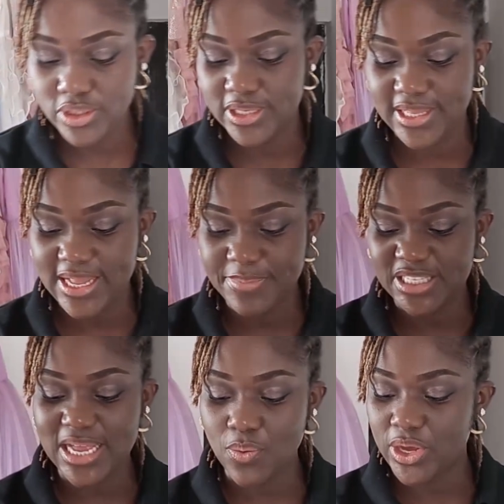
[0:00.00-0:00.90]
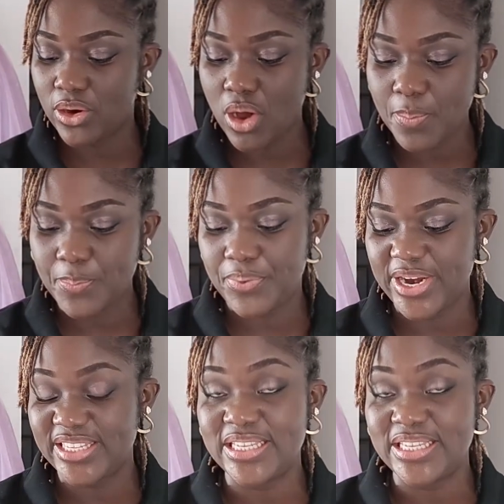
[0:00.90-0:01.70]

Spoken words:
Let me start with cup pressing